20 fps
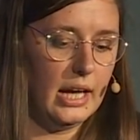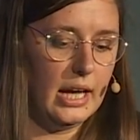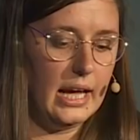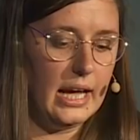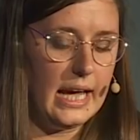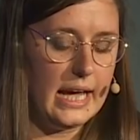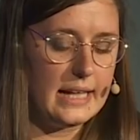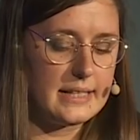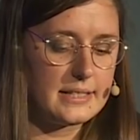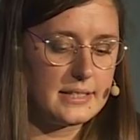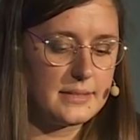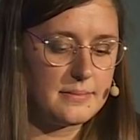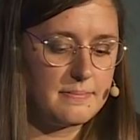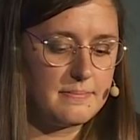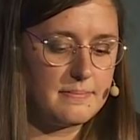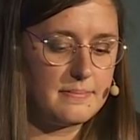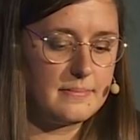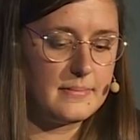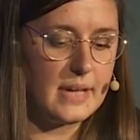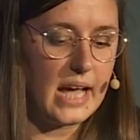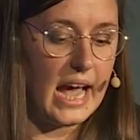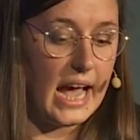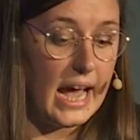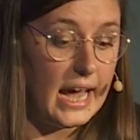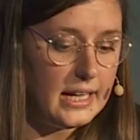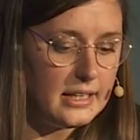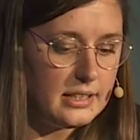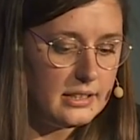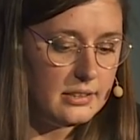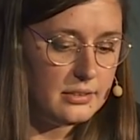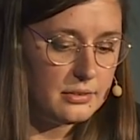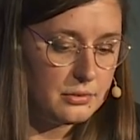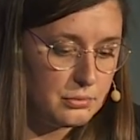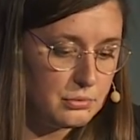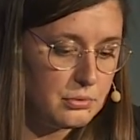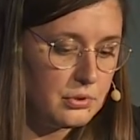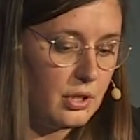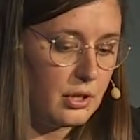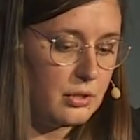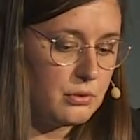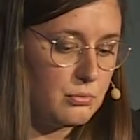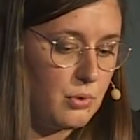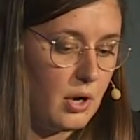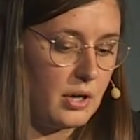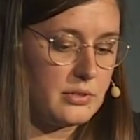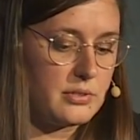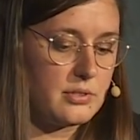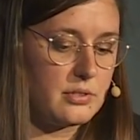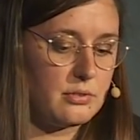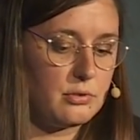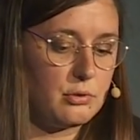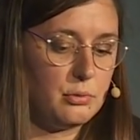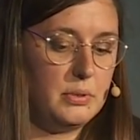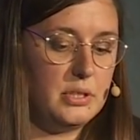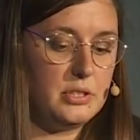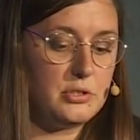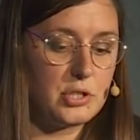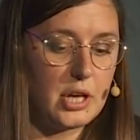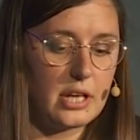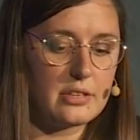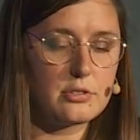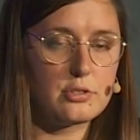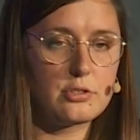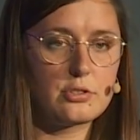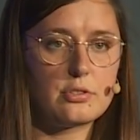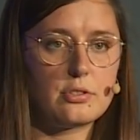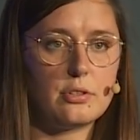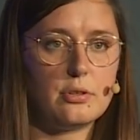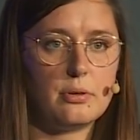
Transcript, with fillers: And I do not want to be judged